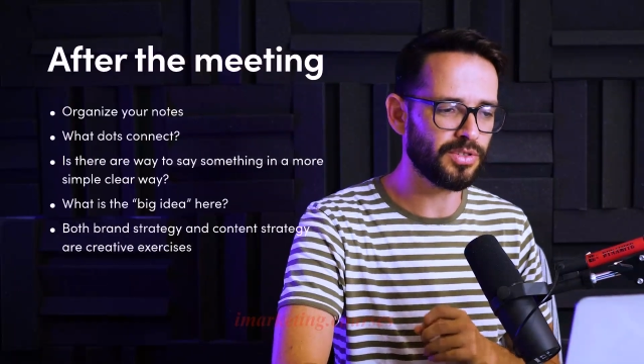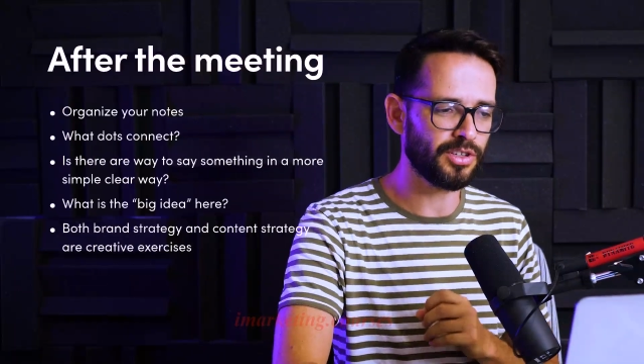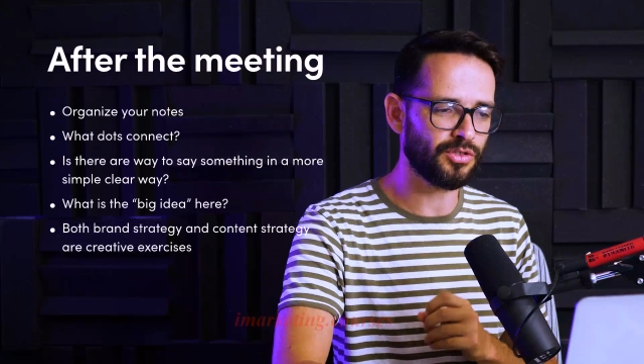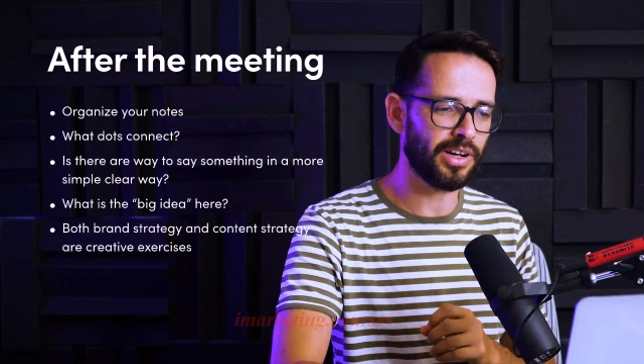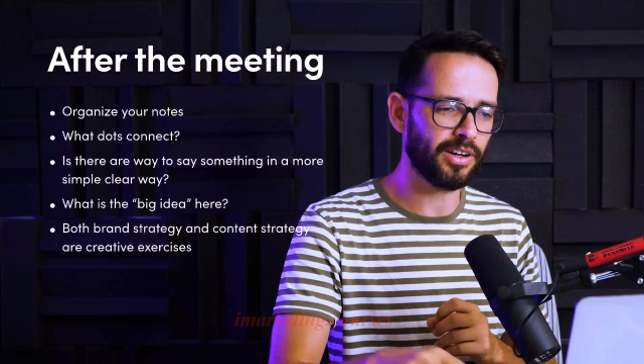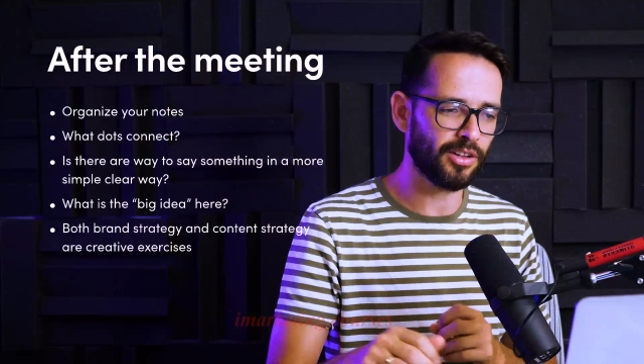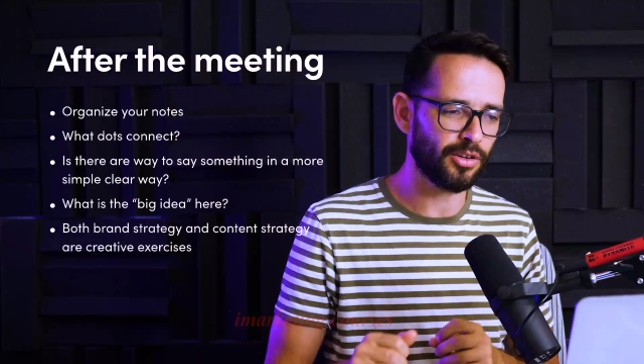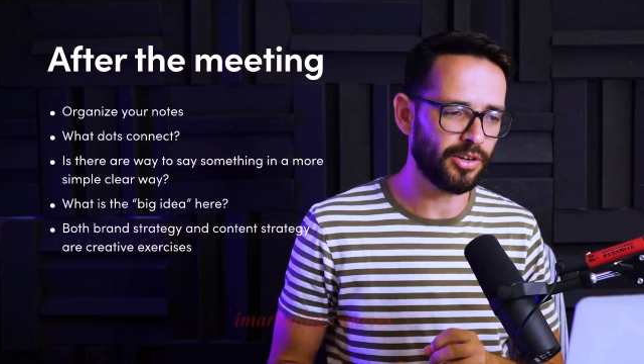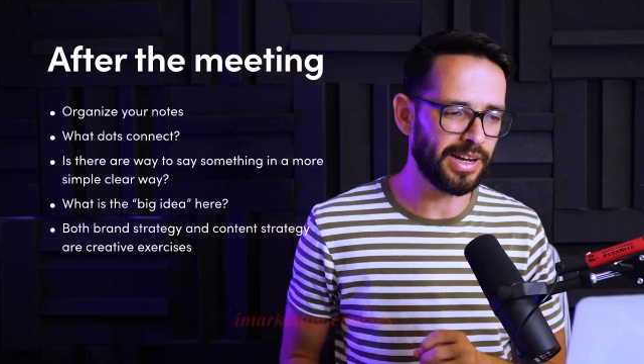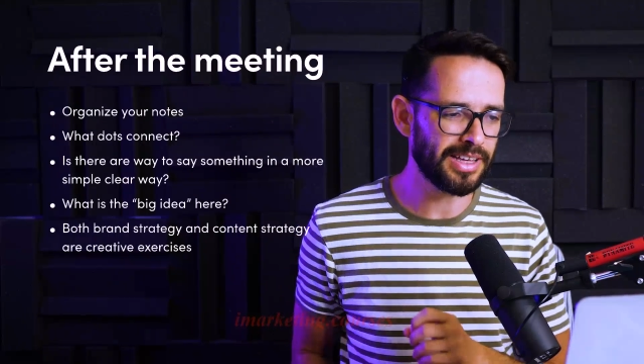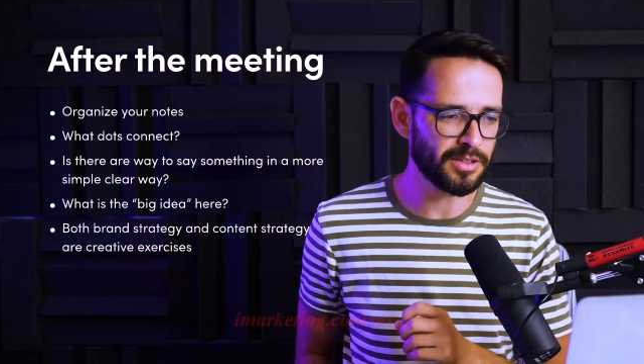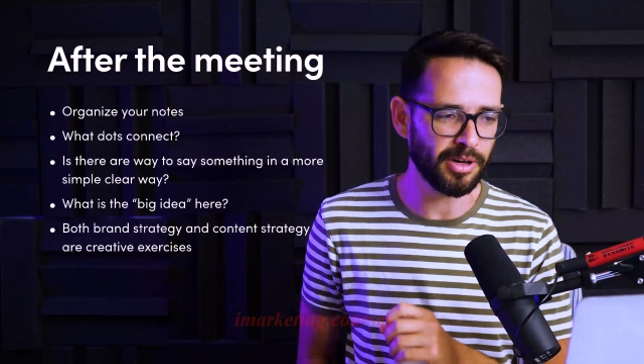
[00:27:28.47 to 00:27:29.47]
and try to learn
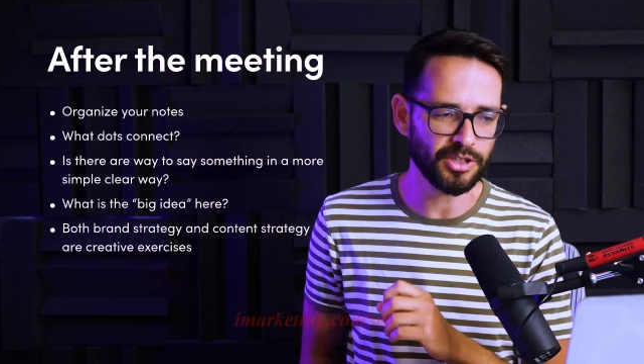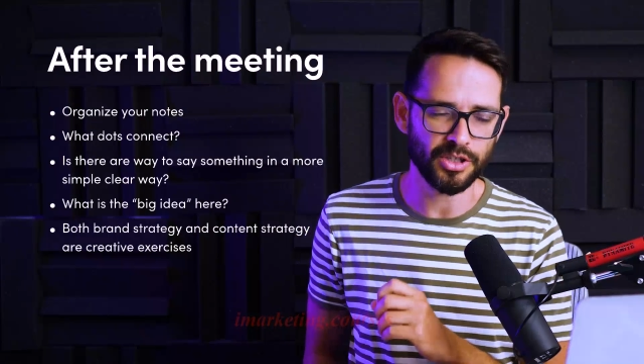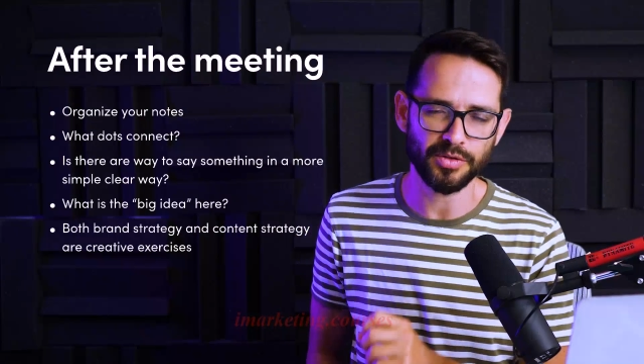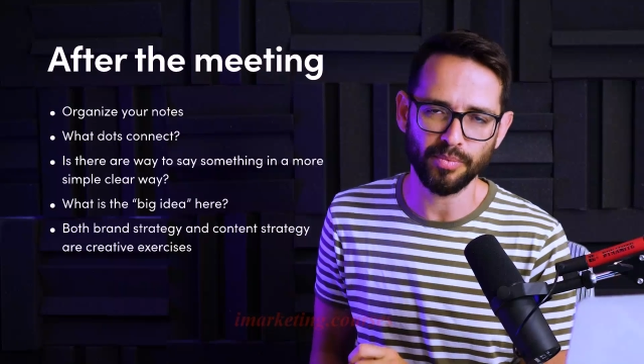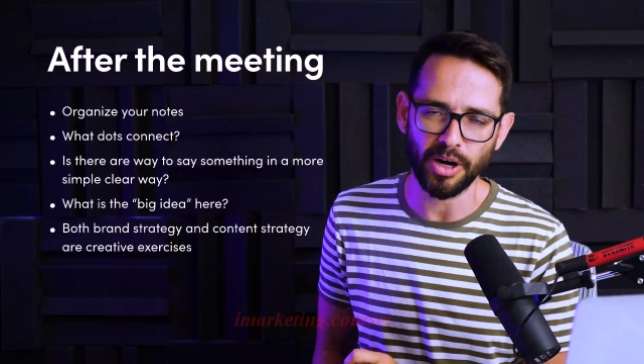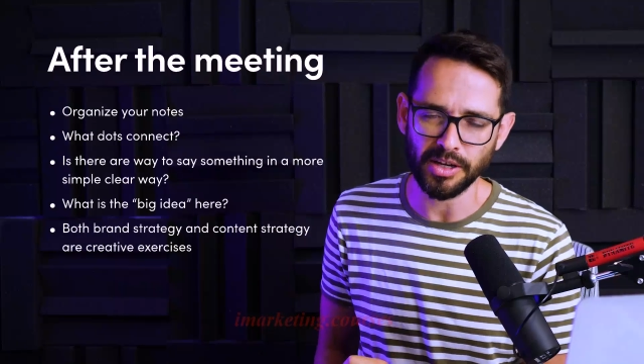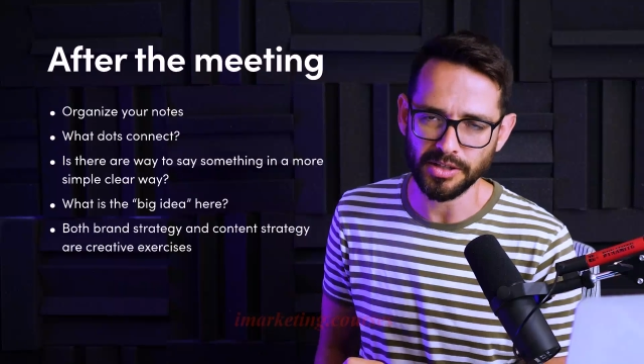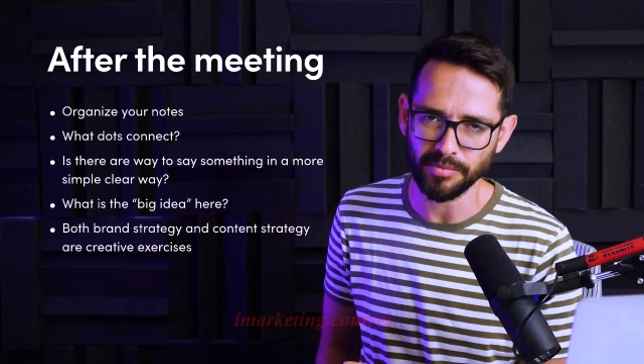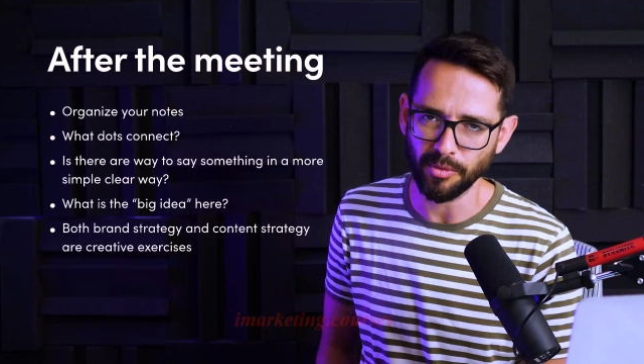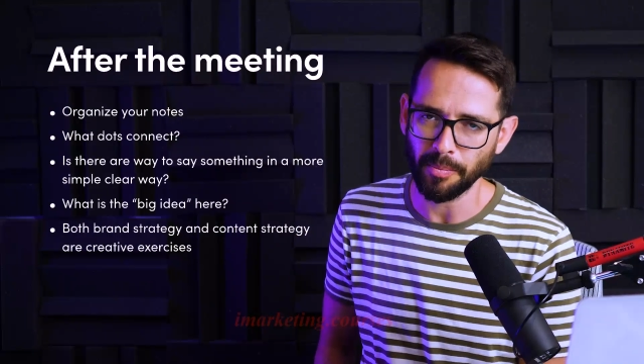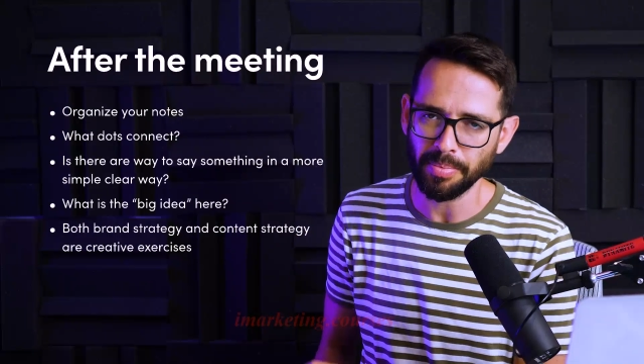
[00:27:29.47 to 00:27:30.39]
as much as possible.